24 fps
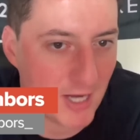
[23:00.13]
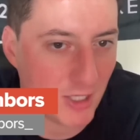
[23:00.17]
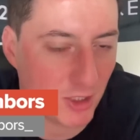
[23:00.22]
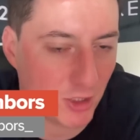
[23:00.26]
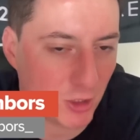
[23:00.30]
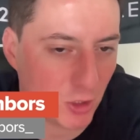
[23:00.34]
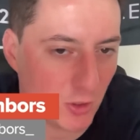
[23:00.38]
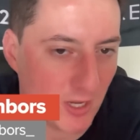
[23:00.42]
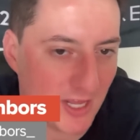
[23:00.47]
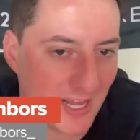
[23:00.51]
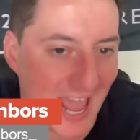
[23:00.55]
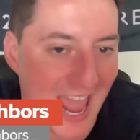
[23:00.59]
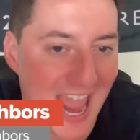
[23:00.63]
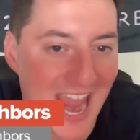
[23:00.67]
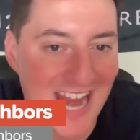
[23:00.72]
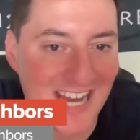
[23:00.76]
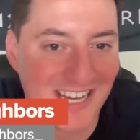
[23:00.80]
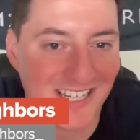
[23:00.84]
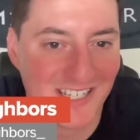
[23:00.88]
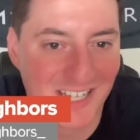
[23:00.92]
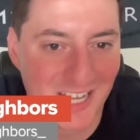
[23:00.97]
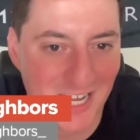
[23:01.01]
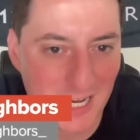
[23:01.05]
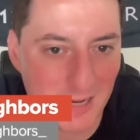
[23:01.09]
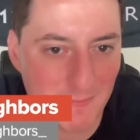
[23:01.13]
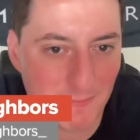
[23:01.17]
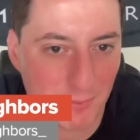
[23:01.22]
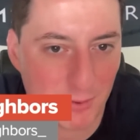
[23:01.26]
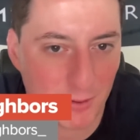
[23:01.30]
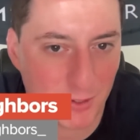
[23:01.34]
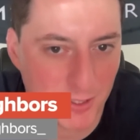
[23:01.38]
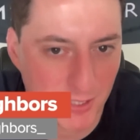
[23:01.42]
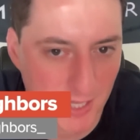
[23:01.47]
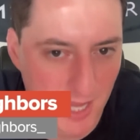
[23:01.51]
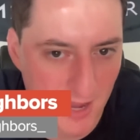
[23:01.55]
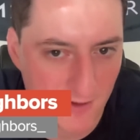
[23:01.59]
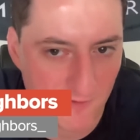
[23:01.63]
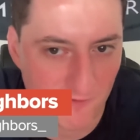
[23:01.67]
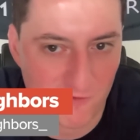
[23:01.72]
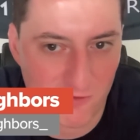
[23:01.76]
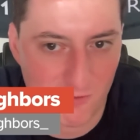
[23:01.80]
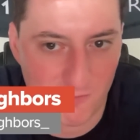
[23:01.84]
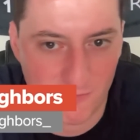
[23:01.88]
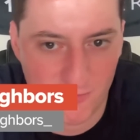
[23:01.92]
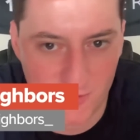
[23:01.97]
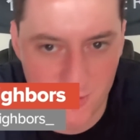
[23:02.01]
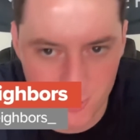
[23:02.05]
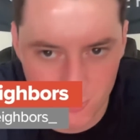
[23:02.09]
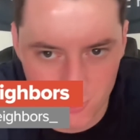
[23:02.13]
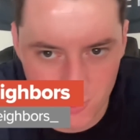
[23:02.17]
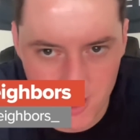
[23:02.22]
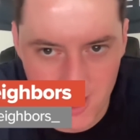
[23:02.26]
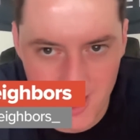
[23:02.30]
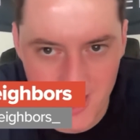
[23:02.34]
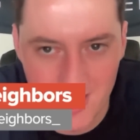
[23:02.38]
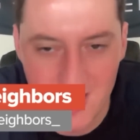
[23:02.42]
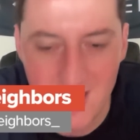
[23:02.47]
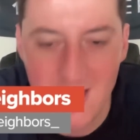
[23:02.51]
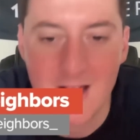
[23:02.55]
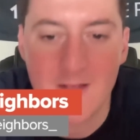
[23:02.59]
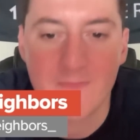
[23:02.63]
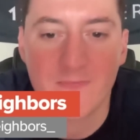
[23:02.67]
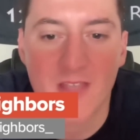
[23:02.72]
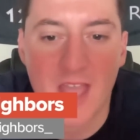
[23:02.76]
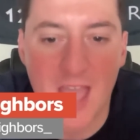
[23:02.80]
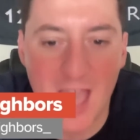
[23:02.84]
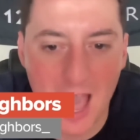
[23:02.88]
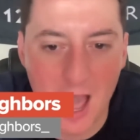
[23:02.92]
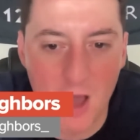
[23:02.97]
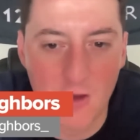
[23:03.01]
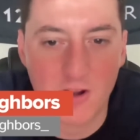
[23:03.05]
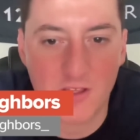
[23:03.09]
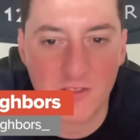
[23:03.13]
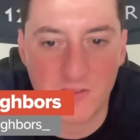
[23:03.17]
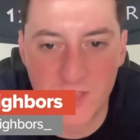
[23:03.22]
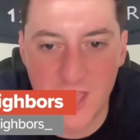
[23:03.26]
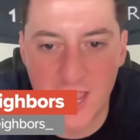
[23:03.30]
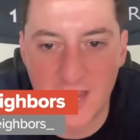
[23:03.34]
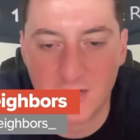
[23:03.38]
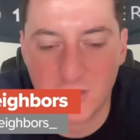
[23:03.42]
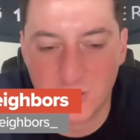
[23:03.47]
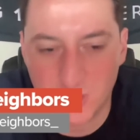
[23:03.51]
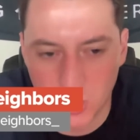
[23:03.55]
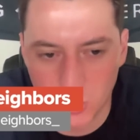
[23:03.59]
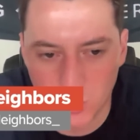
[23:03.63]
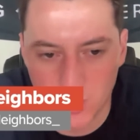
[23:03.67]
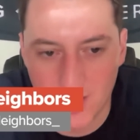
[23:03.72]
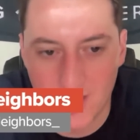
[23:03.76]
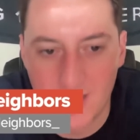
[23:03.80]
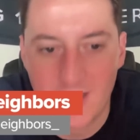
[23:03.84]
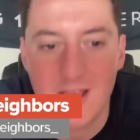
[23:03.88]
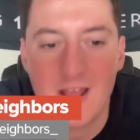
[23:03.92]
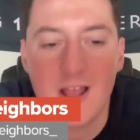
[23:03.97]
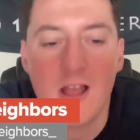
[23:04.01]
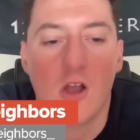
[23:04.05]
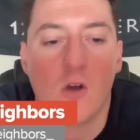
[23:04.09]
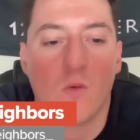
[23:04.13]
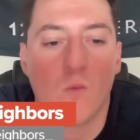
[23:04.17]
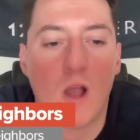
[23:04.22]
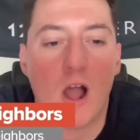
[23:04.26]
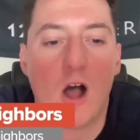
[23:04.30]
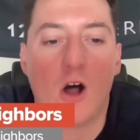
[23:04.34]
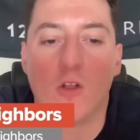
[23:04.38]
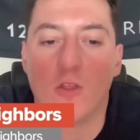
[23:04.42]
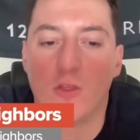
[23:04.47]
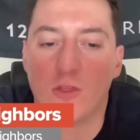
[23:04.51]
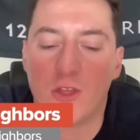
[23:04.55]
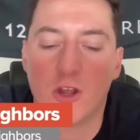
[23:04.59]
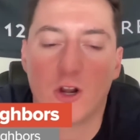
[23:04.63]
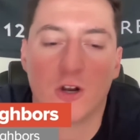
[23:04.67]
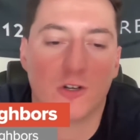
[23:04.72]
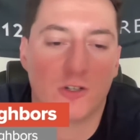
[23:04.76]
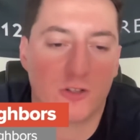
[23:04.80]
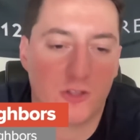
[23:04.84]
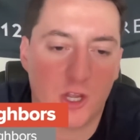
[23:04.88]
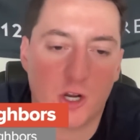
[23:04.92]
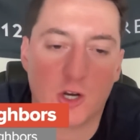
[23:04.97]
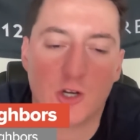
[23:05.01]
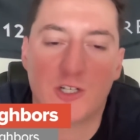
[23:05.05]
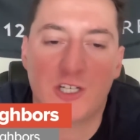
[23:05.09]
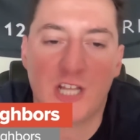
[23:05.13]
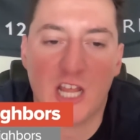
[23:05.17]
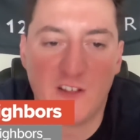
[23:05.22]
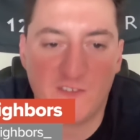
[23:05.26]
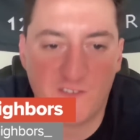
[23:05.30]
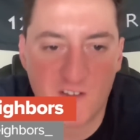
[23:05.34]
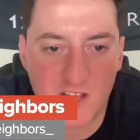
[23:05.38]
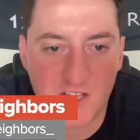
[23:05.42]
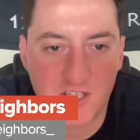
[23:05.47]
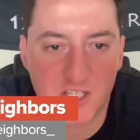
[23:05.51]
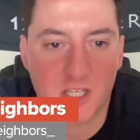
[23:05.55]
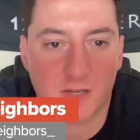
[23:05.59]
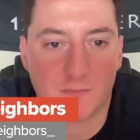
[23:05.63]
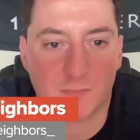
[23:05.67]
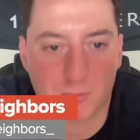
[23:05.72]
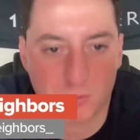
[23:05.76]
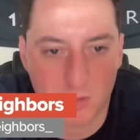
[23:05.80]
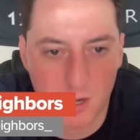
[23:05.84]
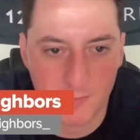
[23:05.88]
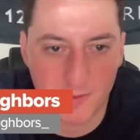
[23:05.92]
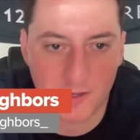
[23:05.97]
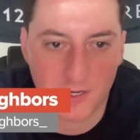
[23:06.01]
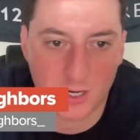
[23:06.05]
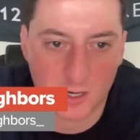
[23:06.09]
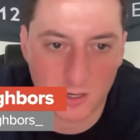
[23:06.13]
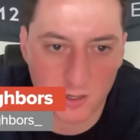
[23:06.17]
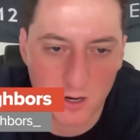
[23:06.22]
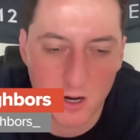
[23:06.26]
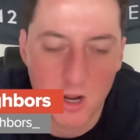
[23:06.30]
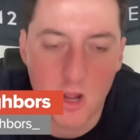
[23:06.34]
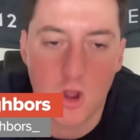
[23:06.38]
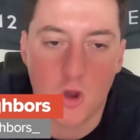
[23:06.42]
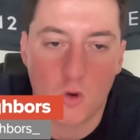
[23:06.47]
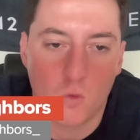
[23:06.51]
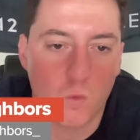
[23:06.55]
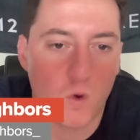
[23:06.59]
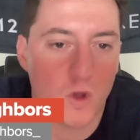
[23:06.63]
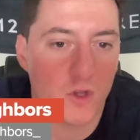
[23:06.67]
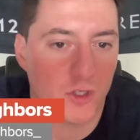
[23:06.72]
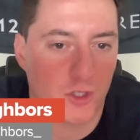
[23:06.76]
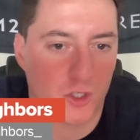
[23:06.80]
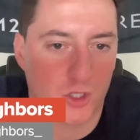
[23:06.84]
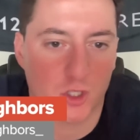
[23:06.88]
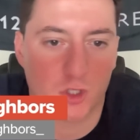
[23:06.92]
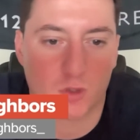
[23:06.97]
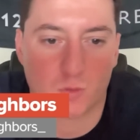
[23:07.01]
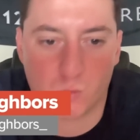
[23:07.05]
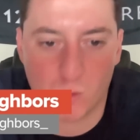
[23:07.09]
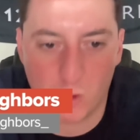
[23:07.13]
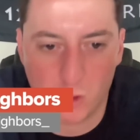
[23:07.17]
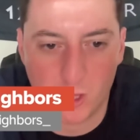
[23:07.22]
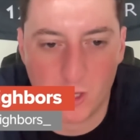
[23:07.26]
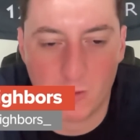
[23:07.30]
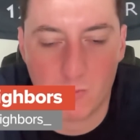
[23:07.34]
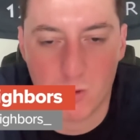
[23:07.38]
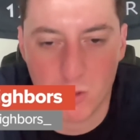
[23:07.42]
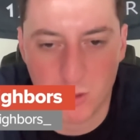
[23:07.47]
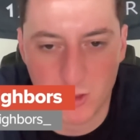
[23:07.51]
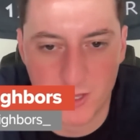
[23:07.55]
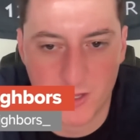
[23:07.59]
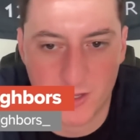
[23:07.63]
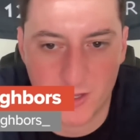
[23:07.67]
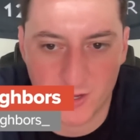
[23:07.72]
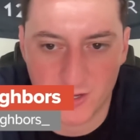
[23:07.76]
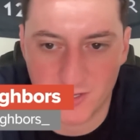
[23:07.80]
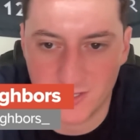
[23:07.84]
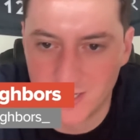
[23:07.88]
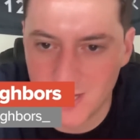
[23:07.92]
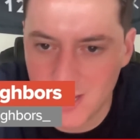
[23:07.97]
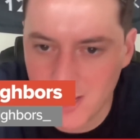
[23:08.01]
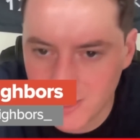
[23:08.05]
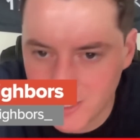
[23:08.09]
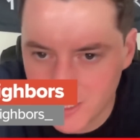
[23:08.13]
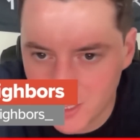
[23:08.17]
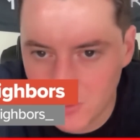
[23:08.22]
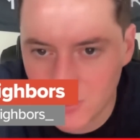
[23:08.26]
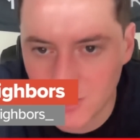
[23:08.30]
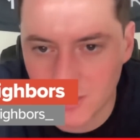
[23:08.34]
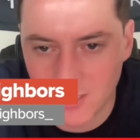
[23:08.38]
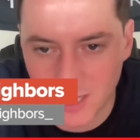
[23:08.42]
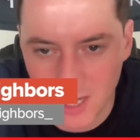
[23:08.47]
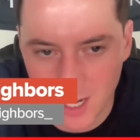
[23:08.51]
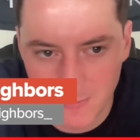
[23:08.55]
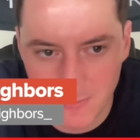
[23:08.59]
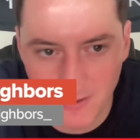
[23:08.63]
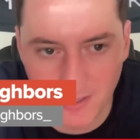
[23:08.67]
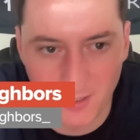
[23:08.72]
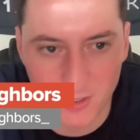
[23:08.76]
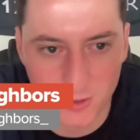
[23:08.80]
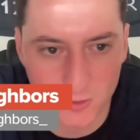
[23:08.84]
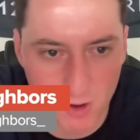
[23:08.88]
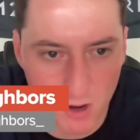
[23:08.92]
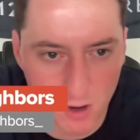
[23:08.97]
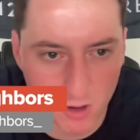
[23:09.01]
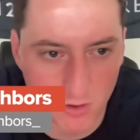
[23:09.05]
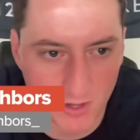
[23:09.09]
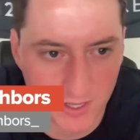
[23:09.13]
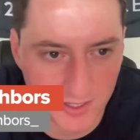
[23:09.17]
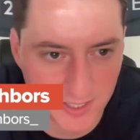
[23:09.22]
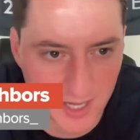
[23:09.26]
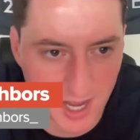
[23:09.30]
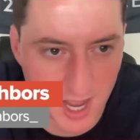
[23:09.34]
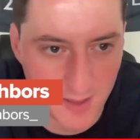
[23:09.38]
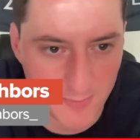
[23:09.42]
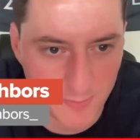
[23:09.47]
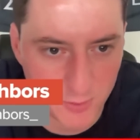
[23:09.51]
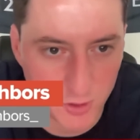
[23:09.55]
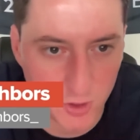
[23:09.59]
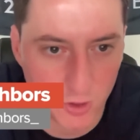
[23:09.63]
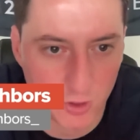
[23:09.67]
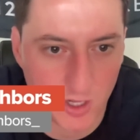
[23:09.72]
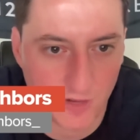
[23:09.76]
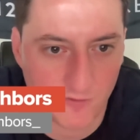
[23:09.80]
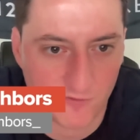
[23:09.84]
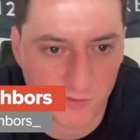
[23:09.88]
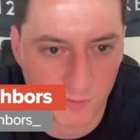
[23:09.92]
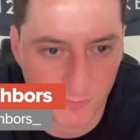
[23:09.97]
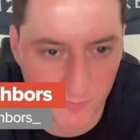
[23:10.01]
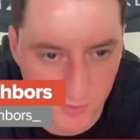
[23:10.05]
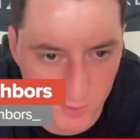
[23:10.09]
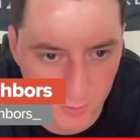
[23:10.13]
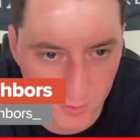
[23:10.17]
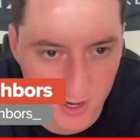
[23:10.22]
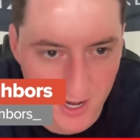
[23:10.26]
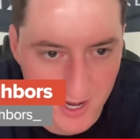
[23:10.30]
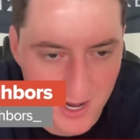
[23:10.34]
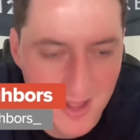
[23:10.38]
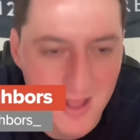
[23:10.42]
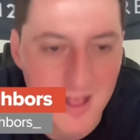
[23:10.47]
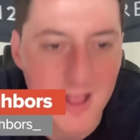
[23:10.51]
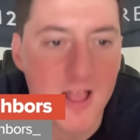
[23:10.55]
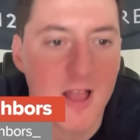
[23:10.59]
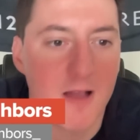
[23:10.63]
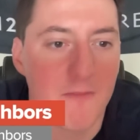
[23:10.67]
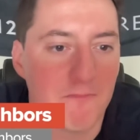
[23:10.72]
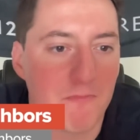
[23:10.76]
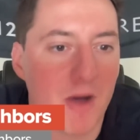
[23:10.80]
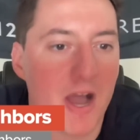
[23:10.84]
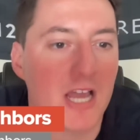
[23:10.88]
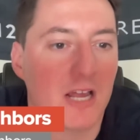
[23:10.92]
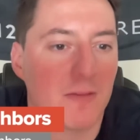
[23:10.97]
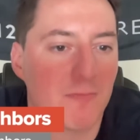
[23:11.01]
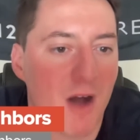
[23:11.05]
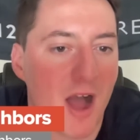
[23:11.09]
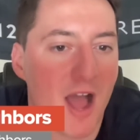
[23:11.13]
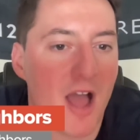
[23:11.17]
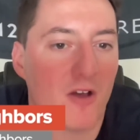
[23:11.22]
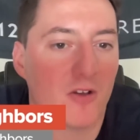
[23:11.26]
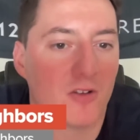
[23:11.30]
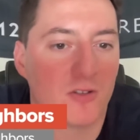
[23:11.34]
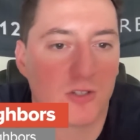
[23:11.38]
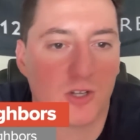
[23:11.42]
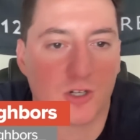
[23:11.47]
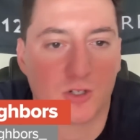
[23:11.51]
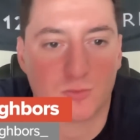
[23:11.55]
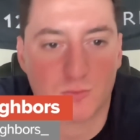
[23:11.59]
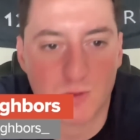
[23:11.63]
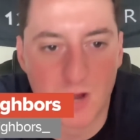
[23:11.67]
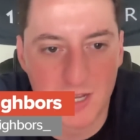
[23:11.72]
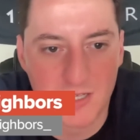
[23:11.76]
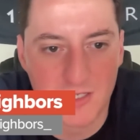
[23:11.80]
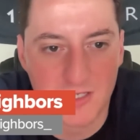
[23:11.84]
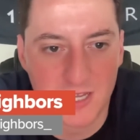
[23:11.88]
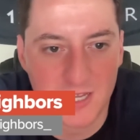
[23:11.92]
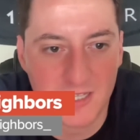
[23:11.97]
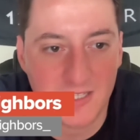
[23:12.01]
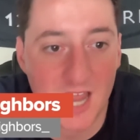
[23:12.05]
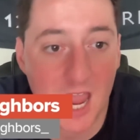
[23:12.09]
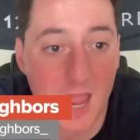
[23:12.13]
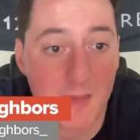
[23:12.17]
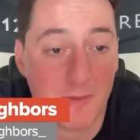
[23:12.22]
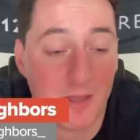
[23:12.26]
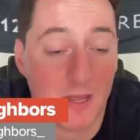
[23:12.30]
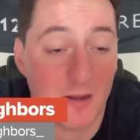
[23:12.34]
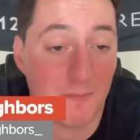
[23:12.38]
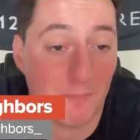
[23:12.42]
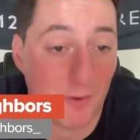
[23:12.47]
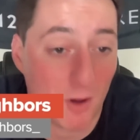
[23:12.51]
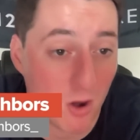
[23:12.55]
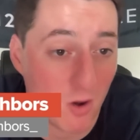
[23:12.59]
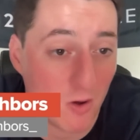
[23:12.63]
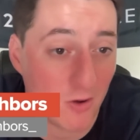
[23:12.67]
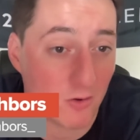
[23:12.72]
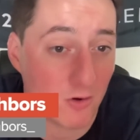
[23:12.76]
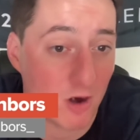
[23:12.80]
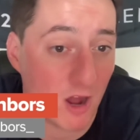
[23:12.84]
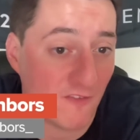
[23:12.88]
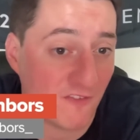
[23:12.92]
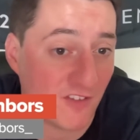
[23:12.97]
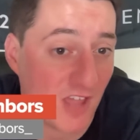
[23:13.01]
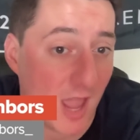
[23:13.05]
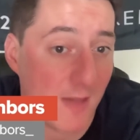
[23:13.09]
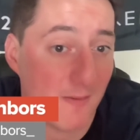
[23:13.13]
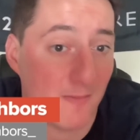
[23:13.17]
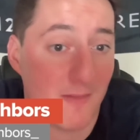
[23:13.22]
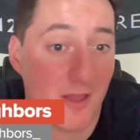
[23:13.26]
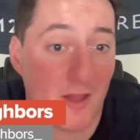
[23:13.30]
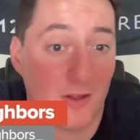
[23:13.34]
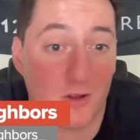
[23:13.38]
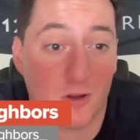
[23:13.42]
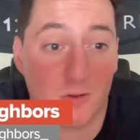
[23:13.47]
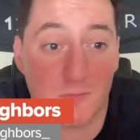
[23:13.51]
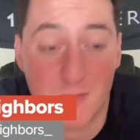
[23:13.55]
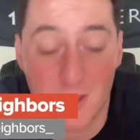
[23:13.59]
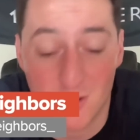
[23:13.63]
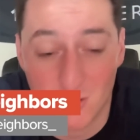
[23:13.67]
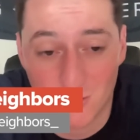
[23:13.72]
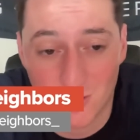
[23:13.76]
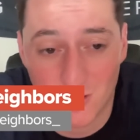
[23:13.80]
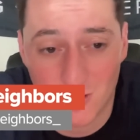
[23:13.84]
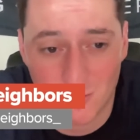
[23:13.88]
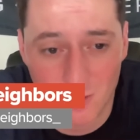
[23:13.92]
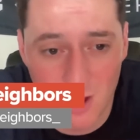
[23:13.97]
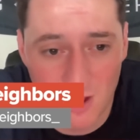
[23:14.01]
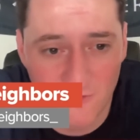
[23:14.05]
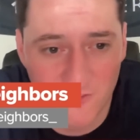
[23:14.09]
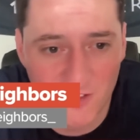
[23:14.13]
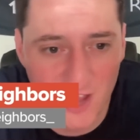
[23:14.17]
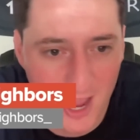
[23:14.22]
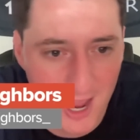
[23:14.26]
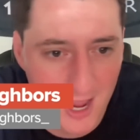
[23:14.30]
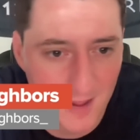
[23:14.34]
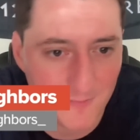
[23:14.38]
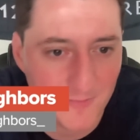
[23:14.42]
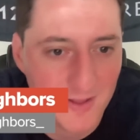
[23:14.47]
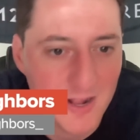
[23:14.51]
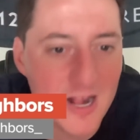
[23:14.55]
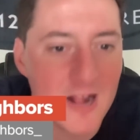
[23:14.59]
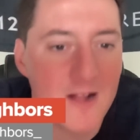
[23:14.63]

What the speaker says: shooting 18% from three. How did they do it? Well, their defense in the perimeter was just really, really good. TCU is a team that can struggle at times shooting from three. Mike Miles looked rusty. Damian Ball had a rough game. Emmanuel Miller had a rough game.